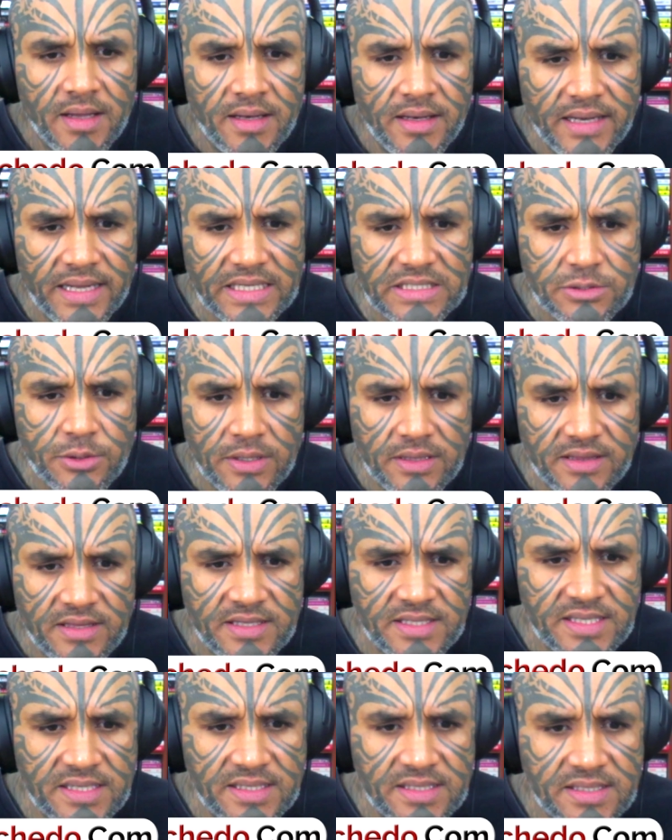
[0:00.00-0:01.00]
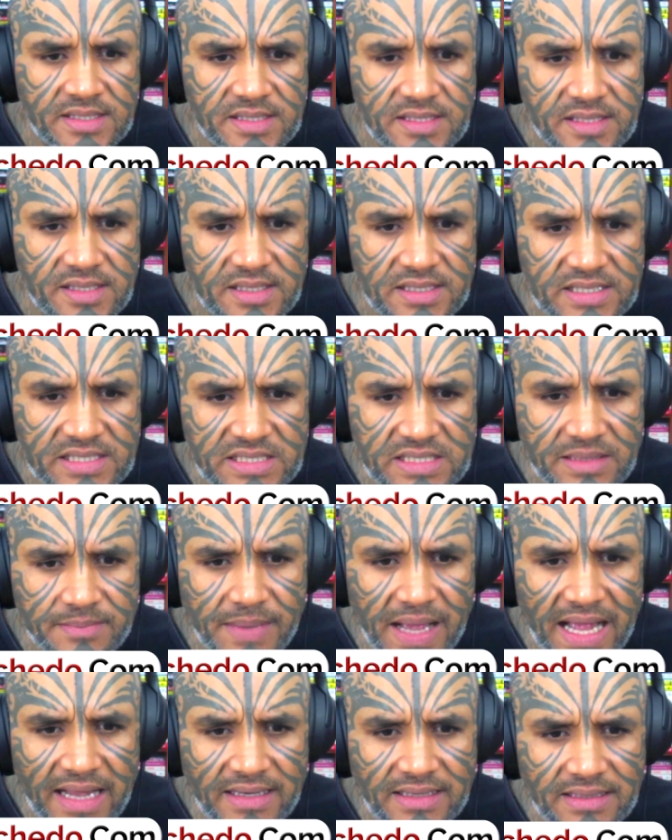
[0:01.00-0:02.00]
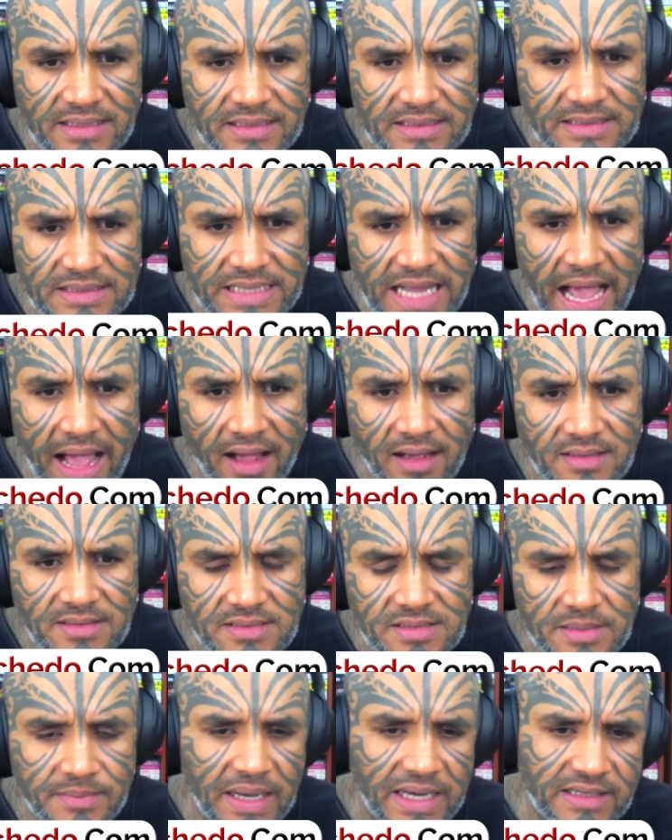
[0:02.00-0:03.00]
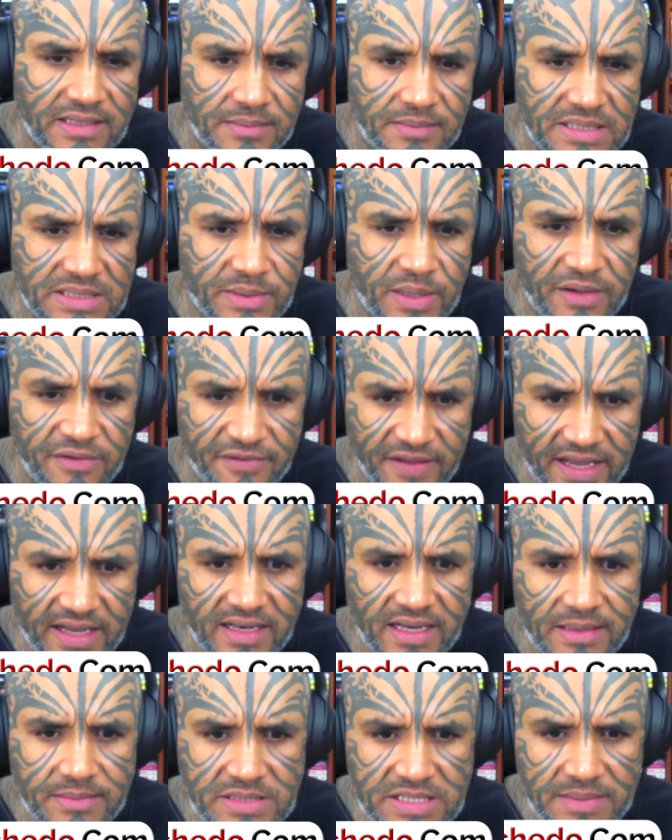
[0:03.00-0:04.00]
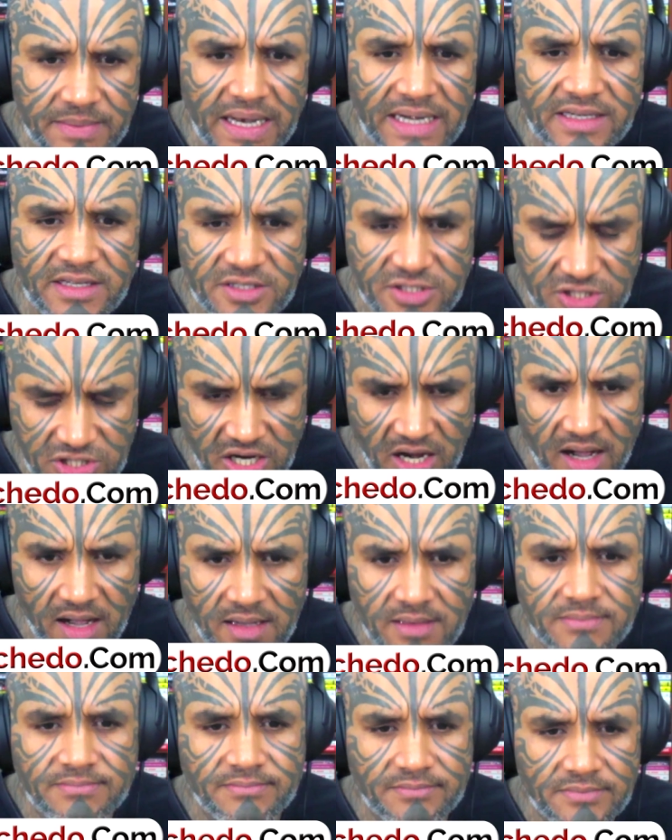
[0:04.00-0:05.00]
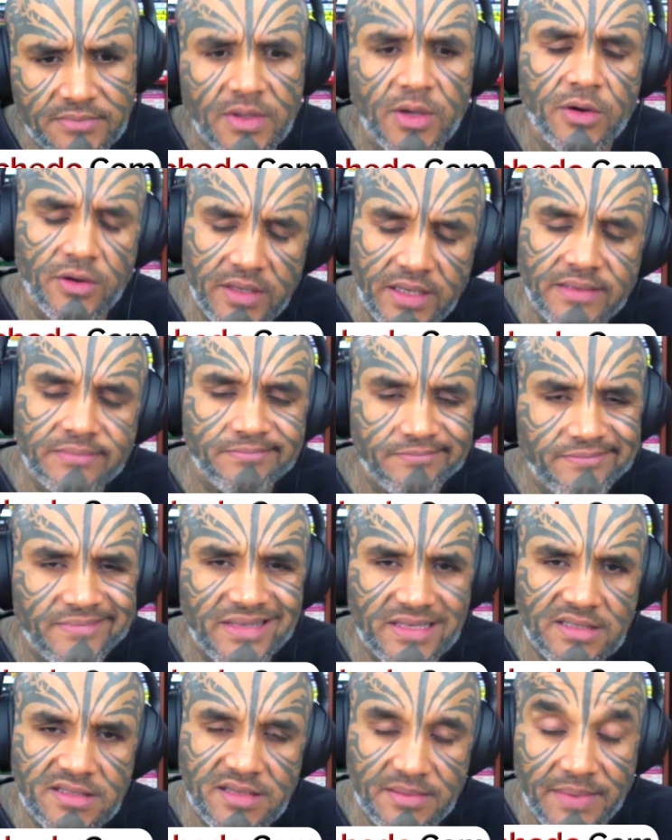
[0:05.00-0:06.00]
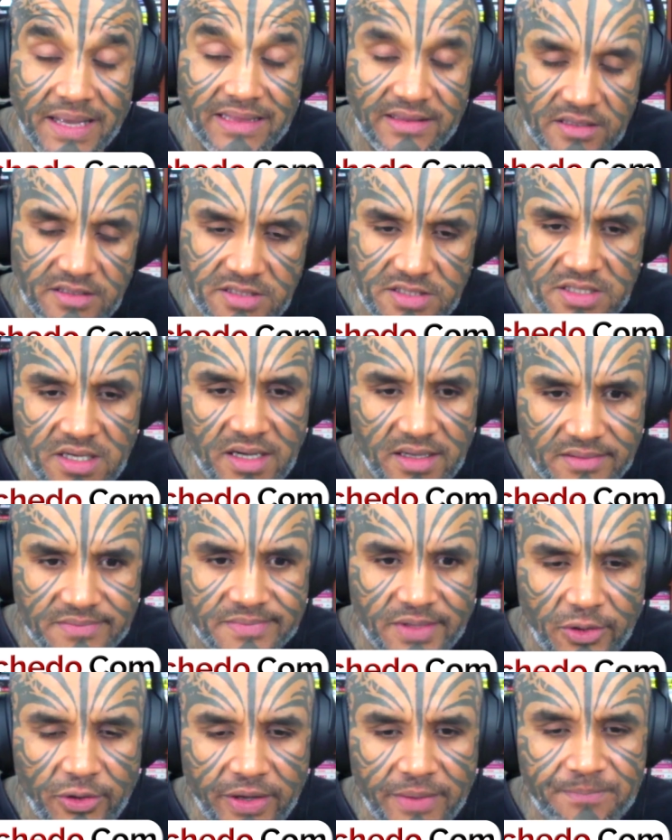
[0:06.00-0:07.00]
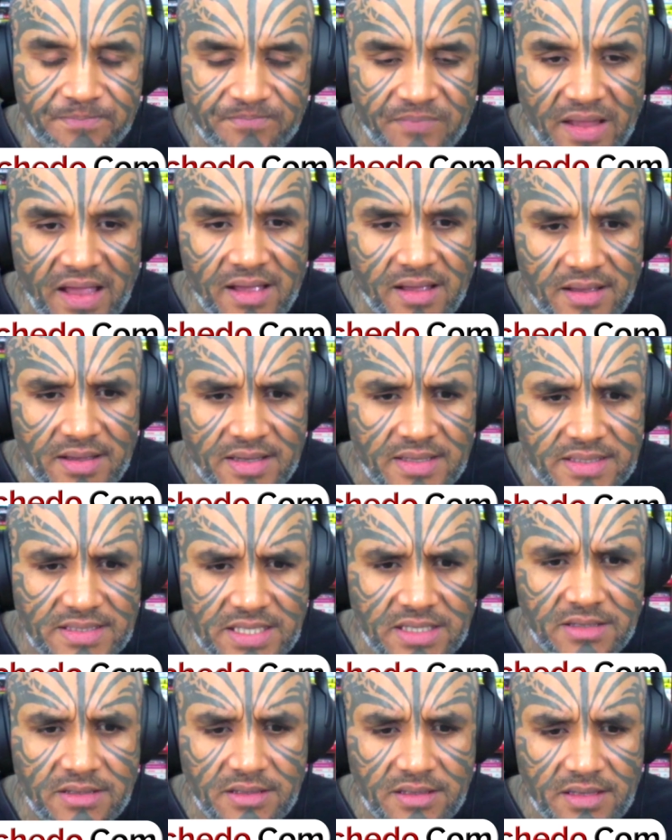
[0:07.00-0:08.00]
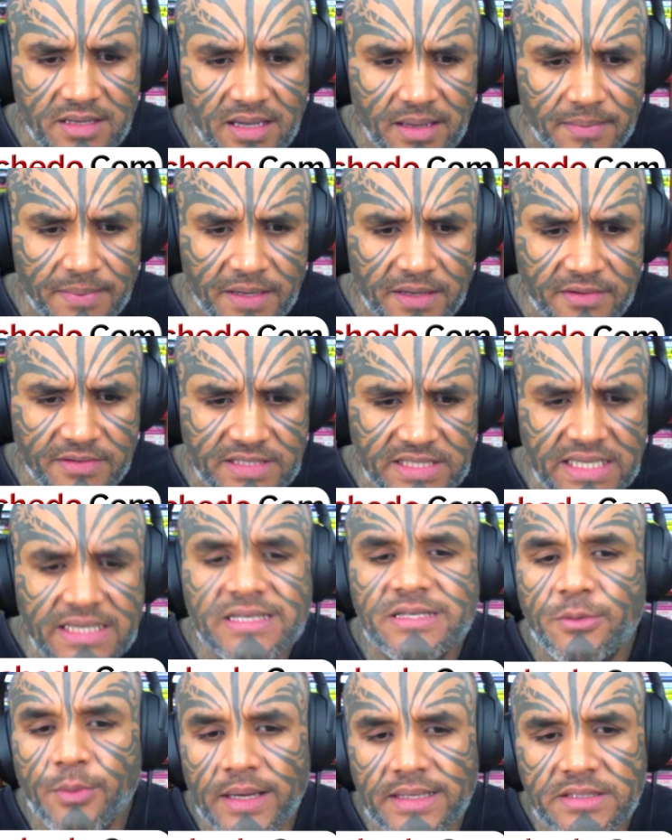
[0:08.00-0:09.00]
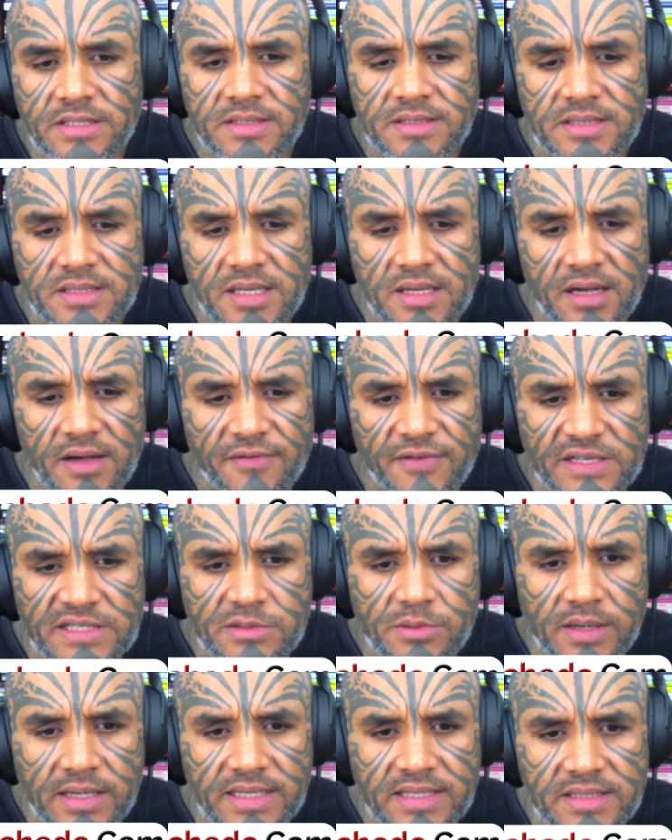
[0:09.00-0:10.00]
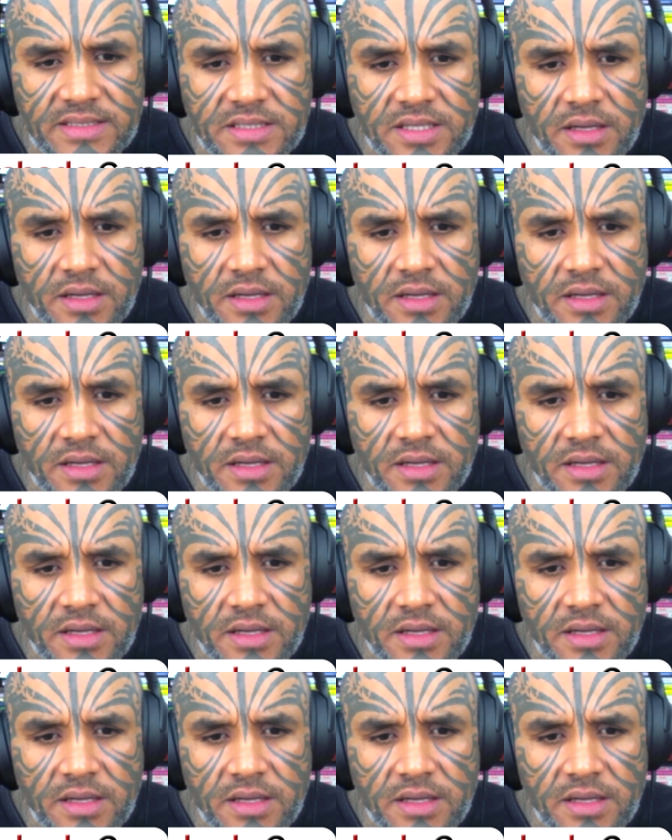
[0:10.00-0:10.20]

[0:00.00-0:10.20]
Next one, this is Samantha. Samantha must be a fake name. Samantha Shah. Okay, this is Samantha Shah. Okay. So, a couple of 6 questions. First one is